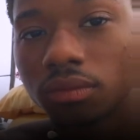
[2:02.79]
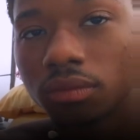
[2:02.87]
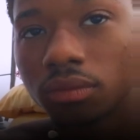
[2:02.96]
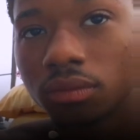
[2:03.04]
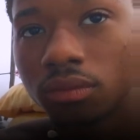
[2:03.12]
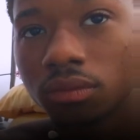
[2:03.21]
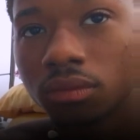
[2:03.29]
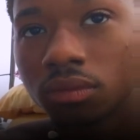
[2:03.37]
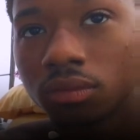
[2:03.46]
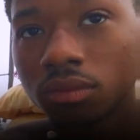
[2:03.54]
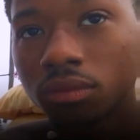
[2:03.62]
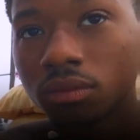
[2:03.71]

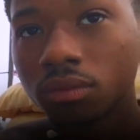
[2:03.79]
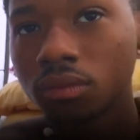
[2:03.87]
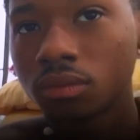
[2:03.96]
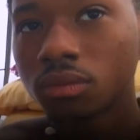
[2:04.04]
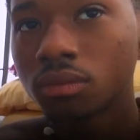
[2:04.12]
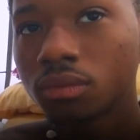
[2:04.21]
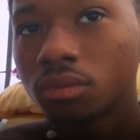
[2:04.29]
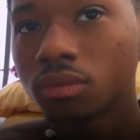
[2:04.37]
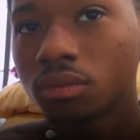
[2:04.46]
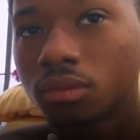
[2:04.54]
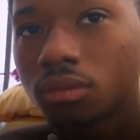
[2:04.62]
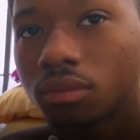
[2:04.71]

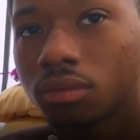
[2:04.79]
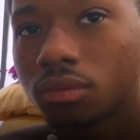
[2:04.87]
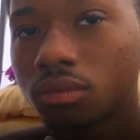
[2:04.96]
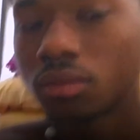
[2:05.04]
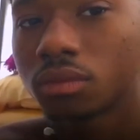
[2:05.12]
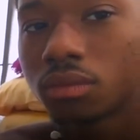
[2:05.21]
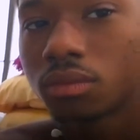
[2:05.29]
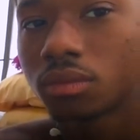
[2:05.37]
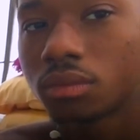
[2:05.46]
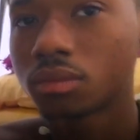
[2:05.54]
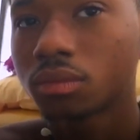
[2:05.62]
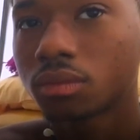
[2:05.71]

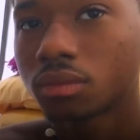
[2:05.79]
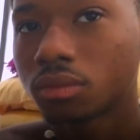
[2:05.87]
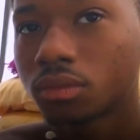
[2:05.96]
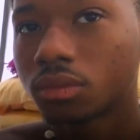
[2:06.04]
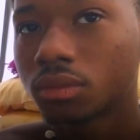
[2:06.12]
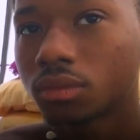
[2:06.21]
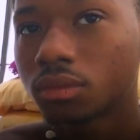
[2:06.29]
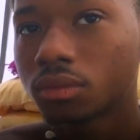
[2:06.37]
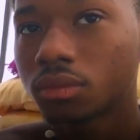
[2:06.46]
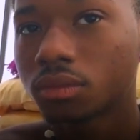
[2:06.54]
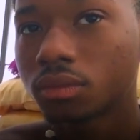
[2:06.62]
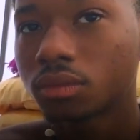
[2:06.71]

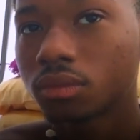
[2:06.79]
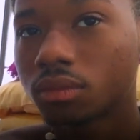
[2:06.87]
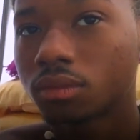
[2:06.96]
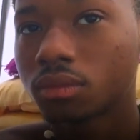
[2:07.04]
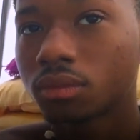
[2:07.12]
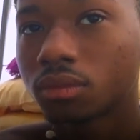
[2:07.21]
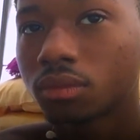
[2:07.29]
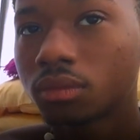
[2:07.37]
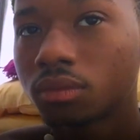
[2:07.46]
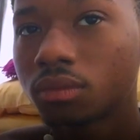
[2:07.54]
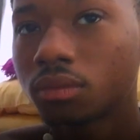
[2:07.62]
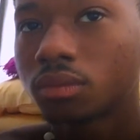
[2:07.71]

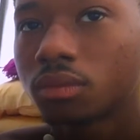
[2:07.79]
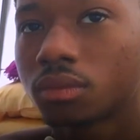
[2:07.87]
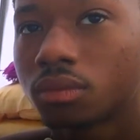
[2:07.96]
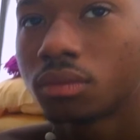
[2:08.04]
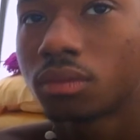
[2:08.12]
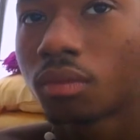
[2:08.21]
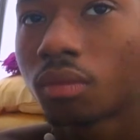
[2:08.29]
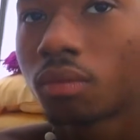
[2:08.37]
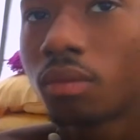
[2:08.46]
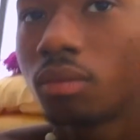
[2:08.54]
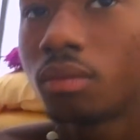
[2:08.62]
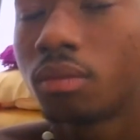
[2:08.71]

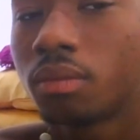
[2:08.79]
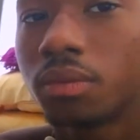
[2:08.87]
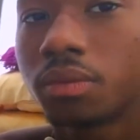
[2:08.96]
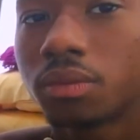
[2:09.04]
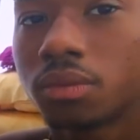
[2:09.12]
No words are spoken by the person on screen.